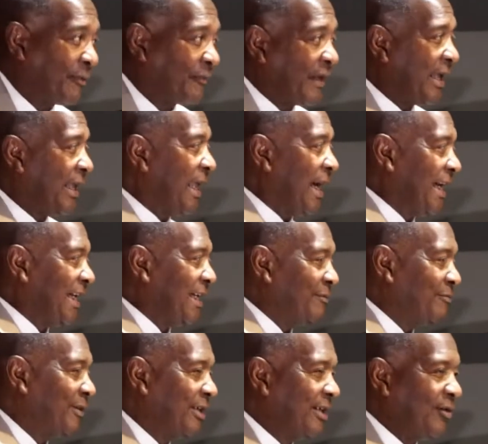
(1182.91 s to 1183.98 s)
If they like him,
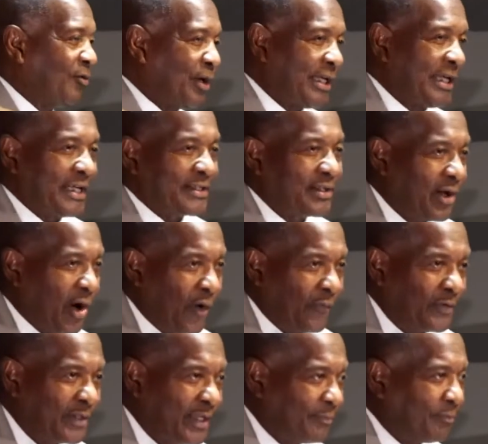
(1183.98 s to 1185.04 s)
when he gets in
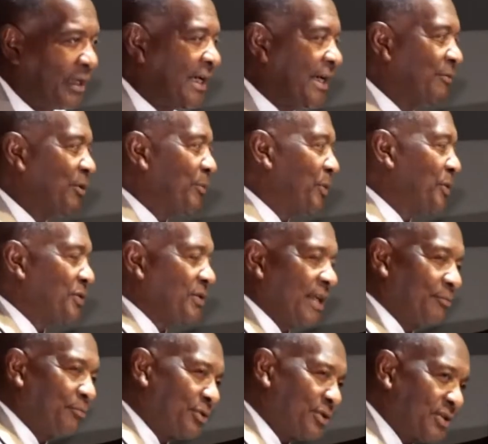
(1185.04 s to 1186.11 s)
office, they blame the person
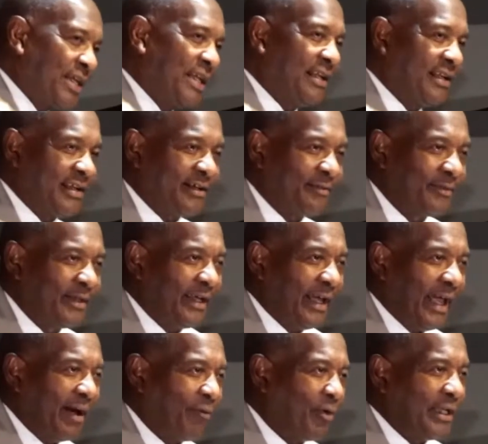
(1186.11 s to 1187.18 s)
that preceded him.
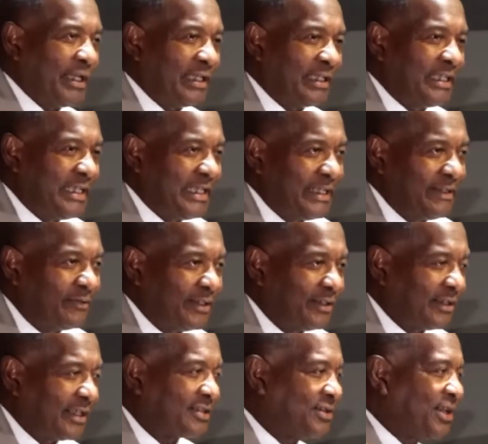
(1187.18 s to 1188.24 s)
And when he leaves,
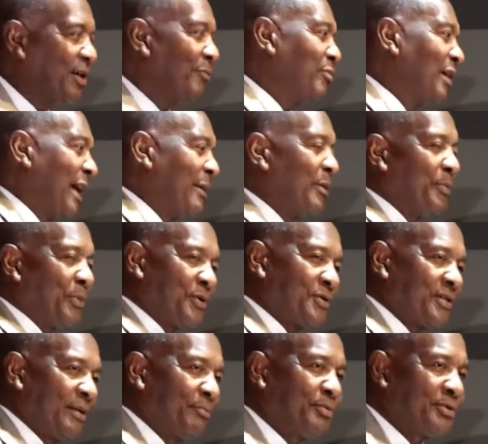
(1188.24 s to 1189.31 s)
they still blame the person
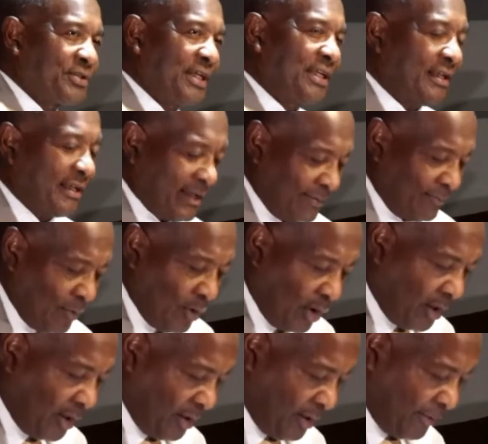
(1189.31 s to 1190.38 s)
that preceded him
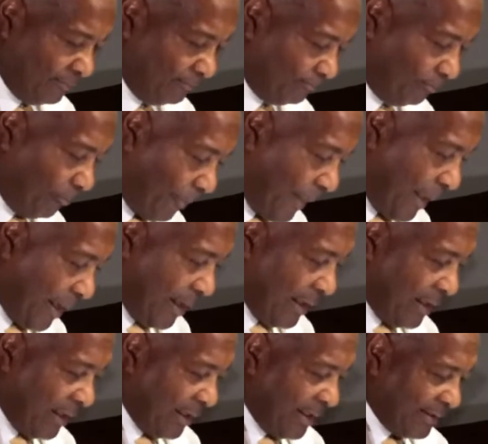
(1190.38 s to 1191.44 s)
or her.
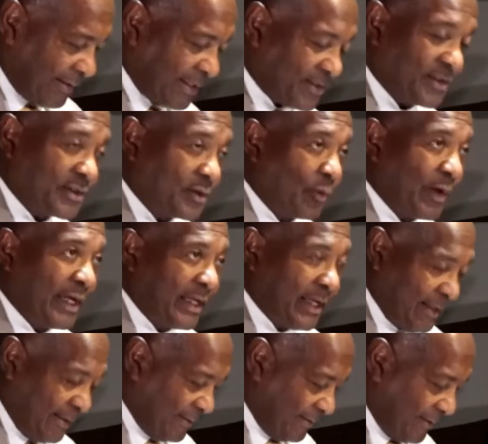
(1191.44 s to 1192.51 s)
That's just the way it
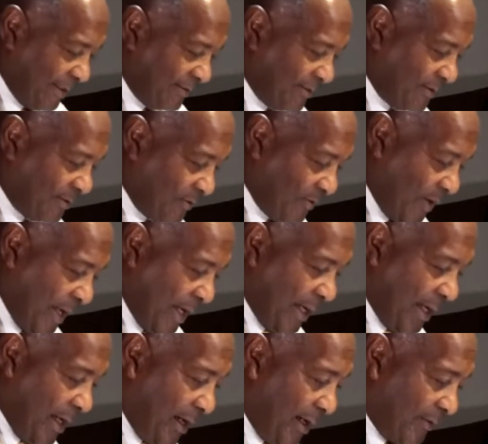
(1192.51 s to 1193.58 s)
is. That's just
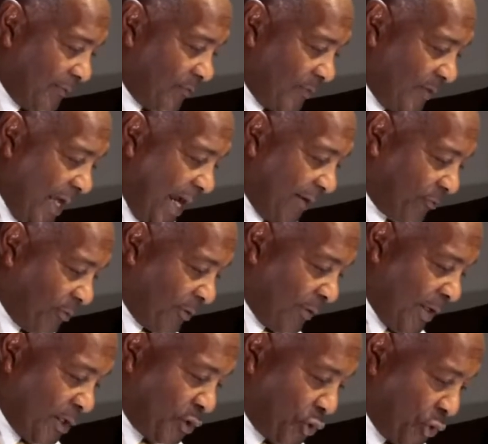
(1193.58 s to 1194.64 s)
natural.
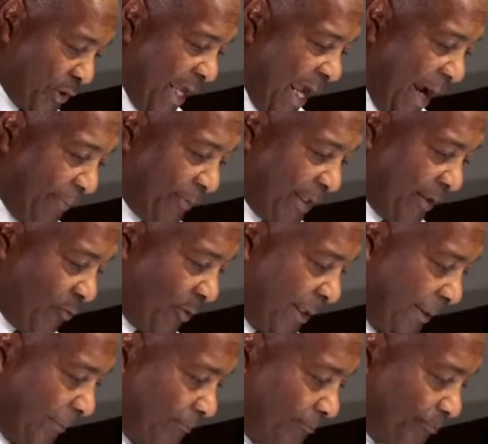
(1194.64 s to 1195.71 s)
It shouldn't happen that
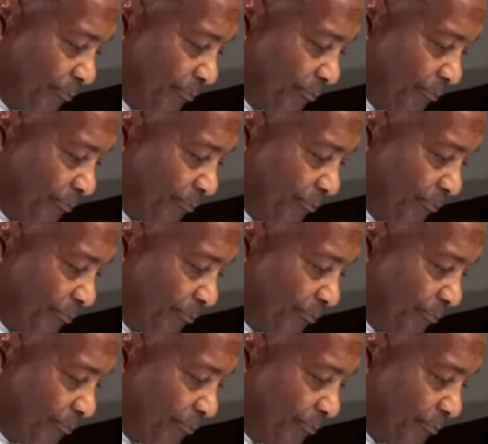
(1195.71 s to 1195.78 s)
way.